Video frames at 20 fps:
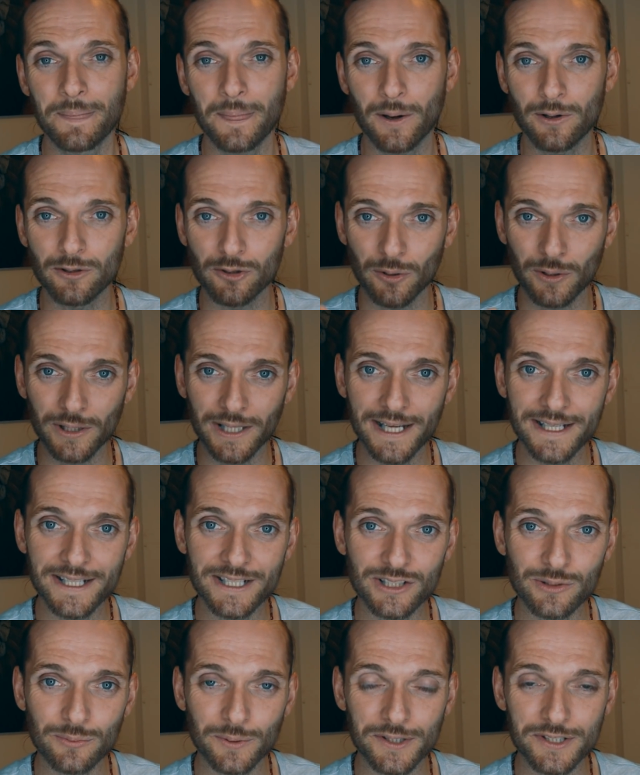are all heading
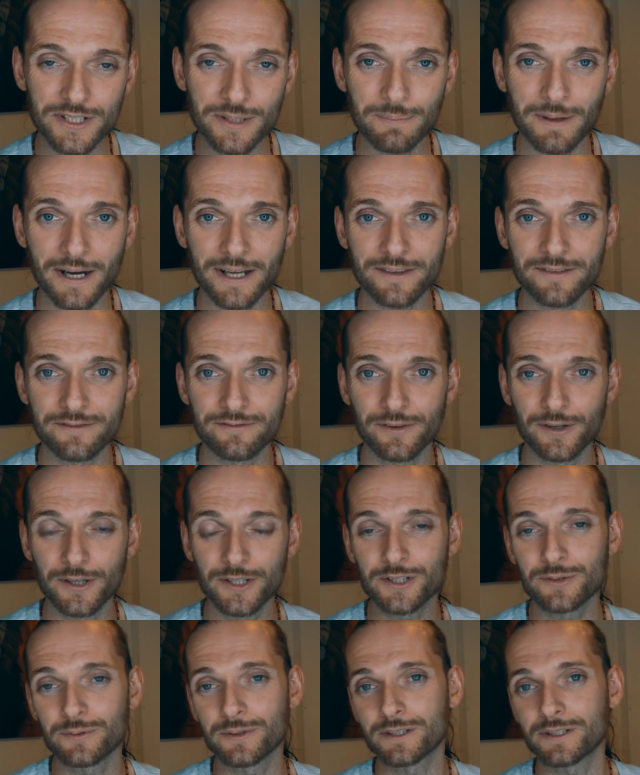towards the path of
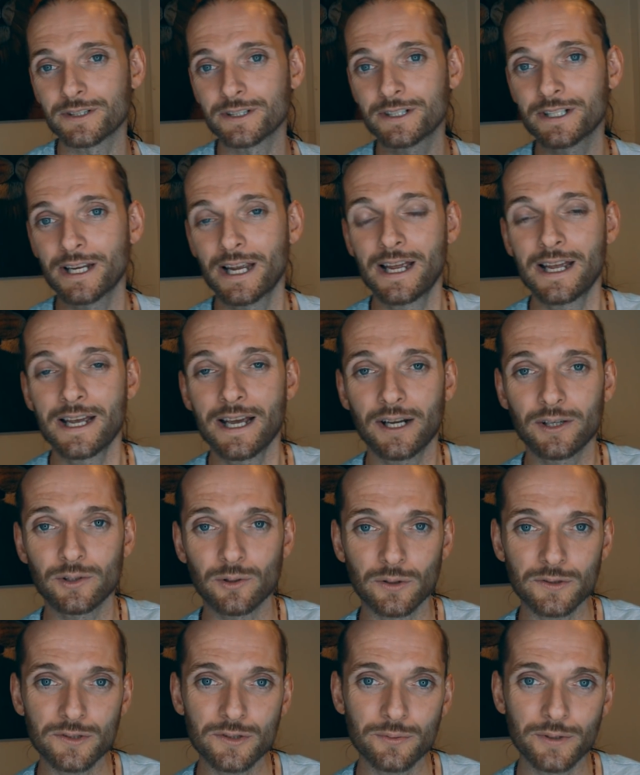virtuousness, and
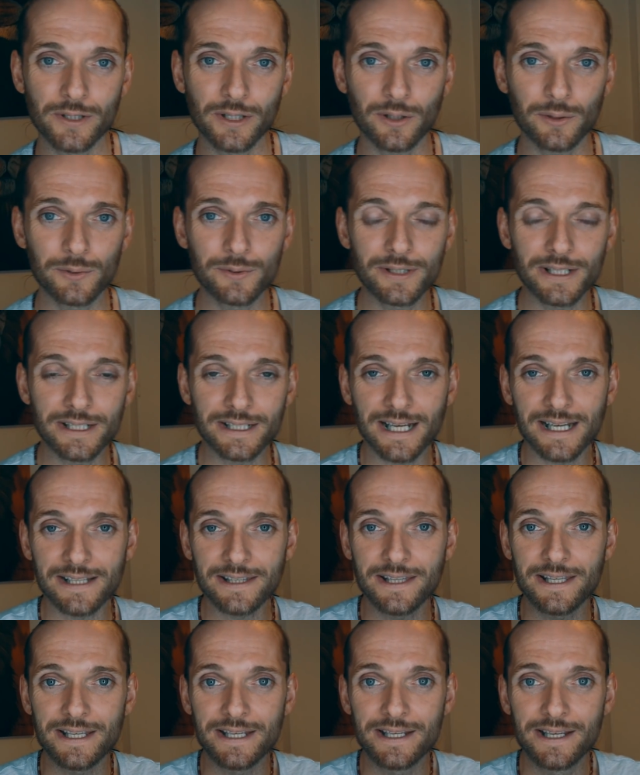also including that
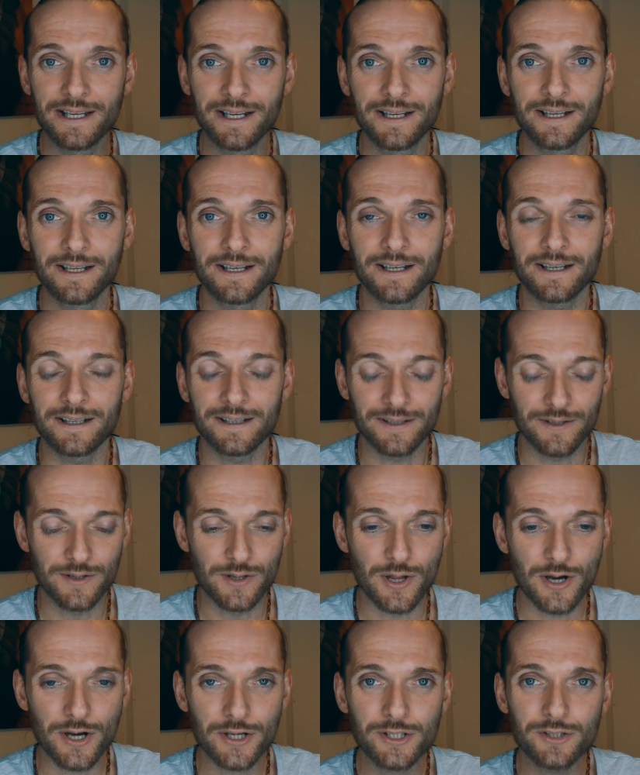the
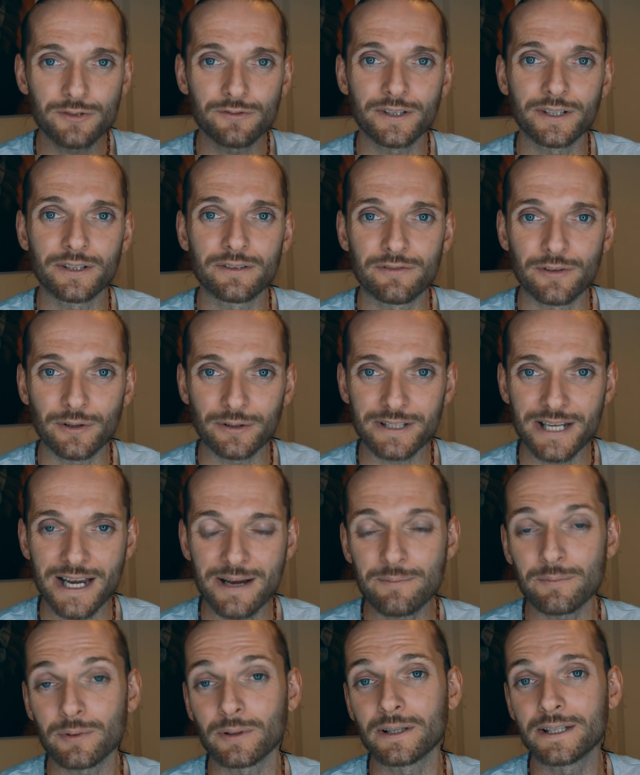nurturing of your
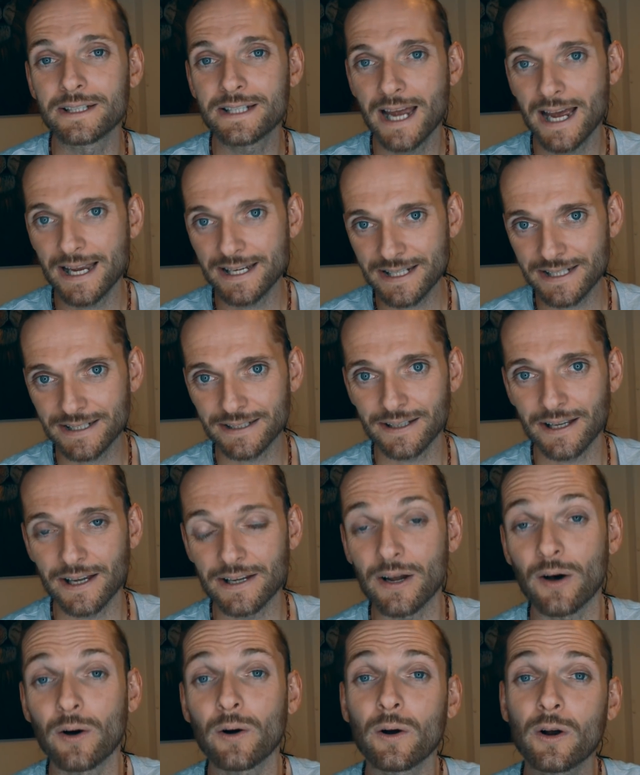temple is heading
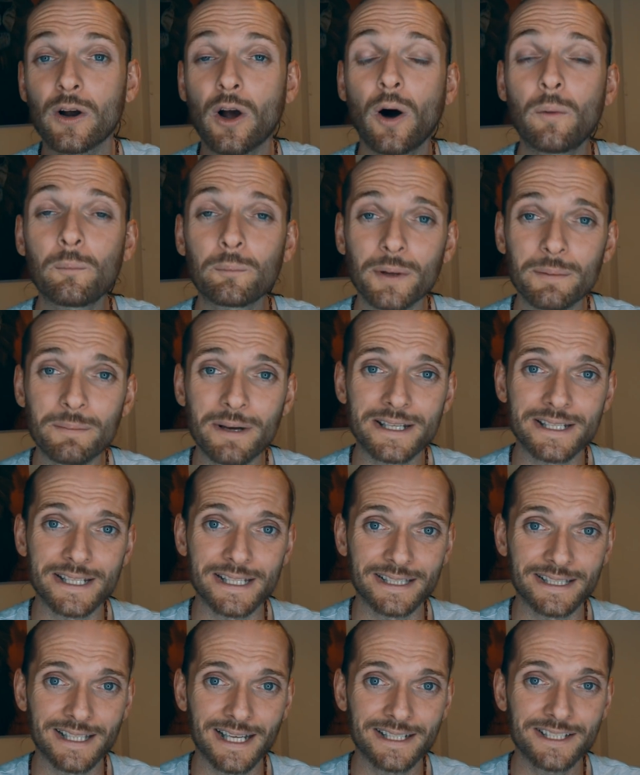or
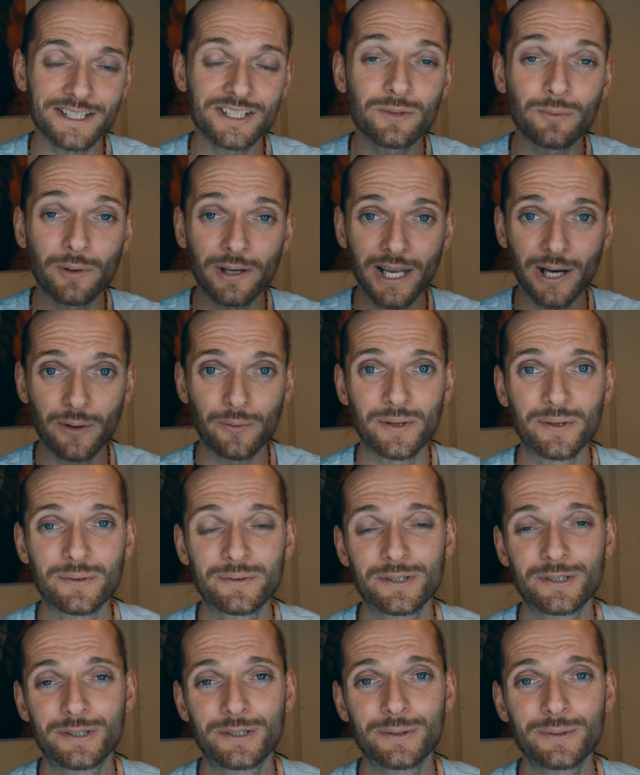complementing that to allow you
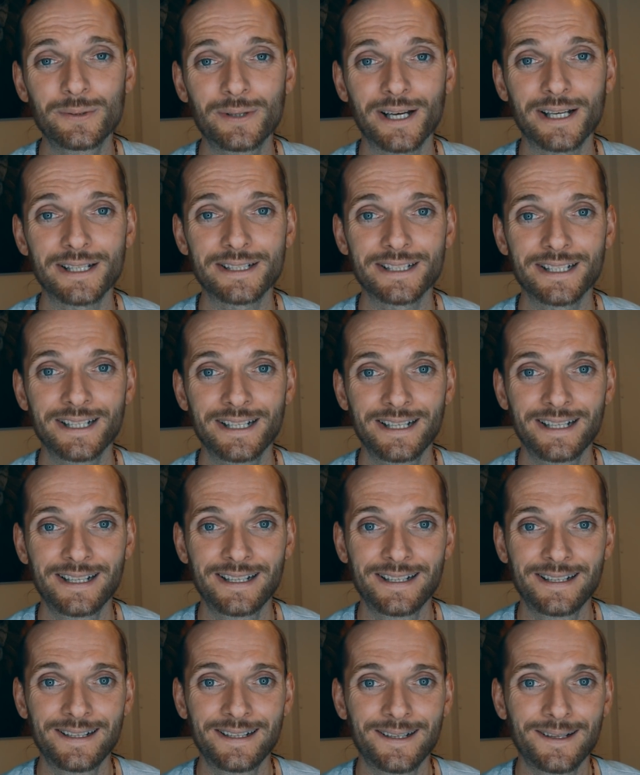to do that,
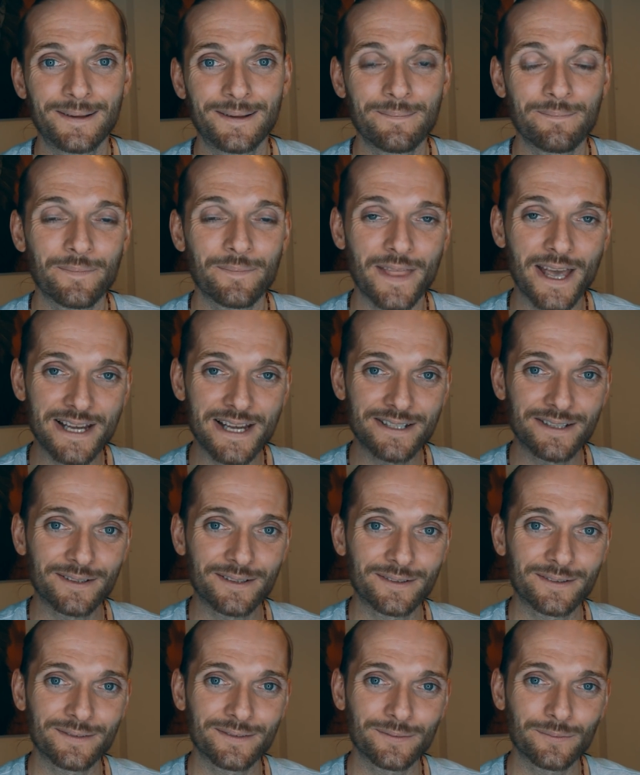then
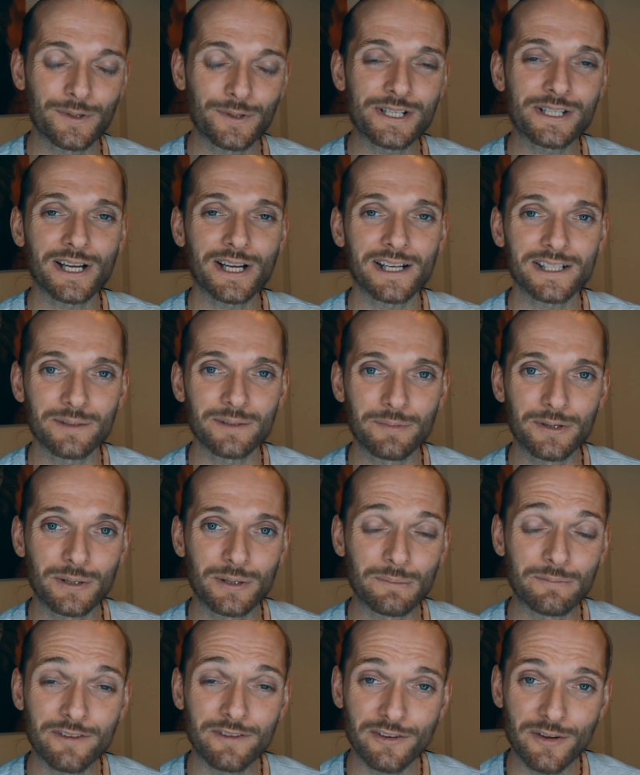we start to
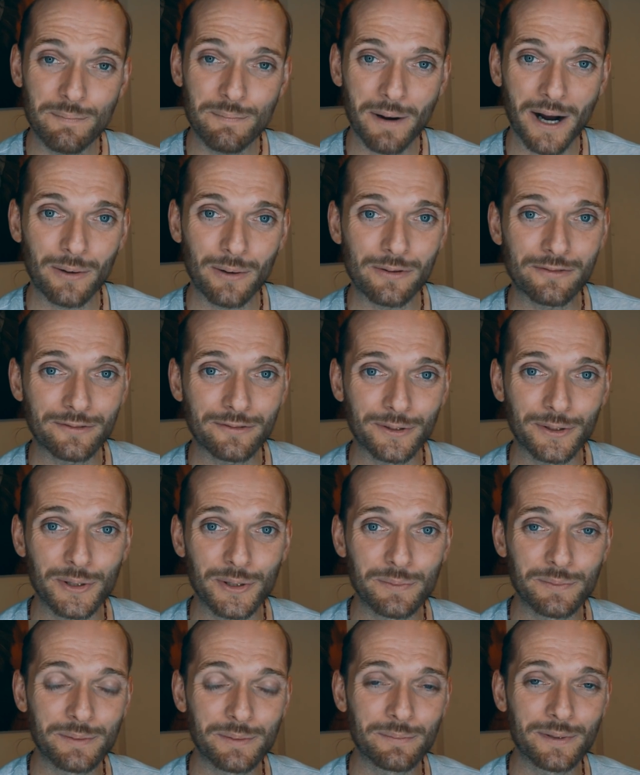become very powerful
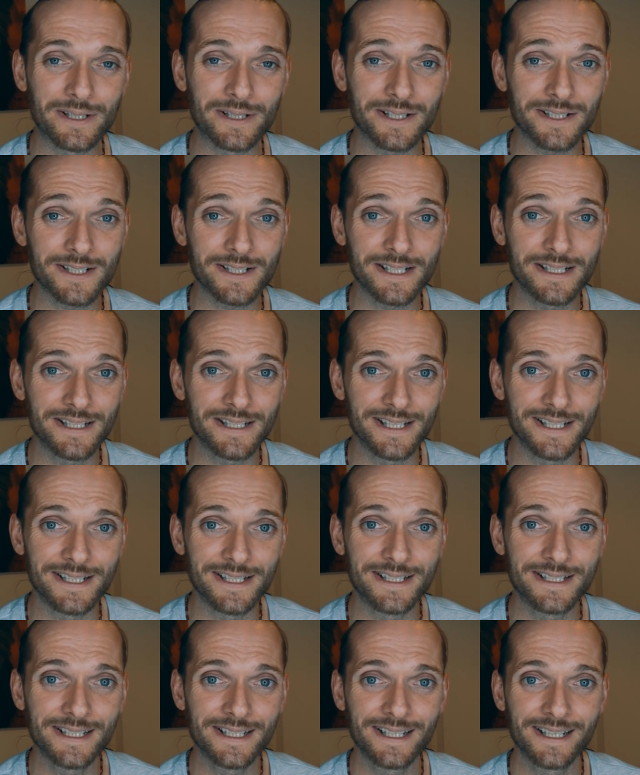human beings
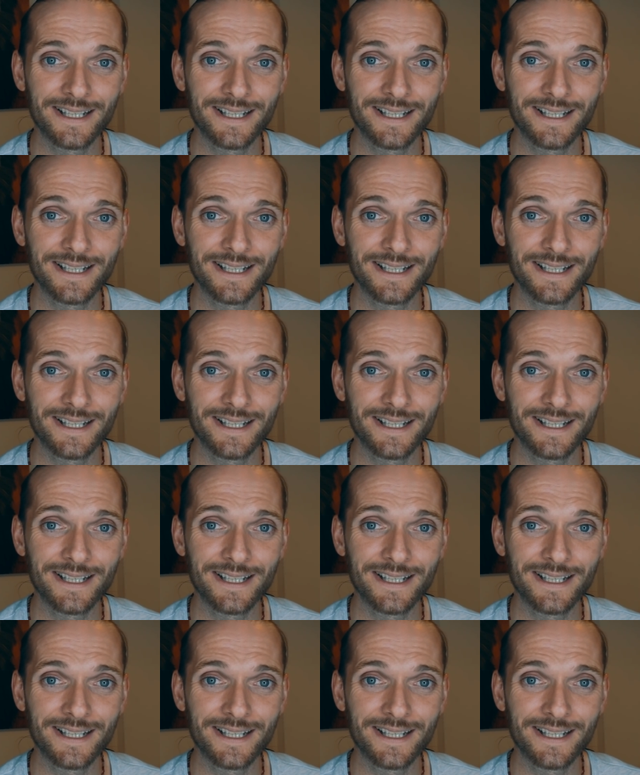indeed.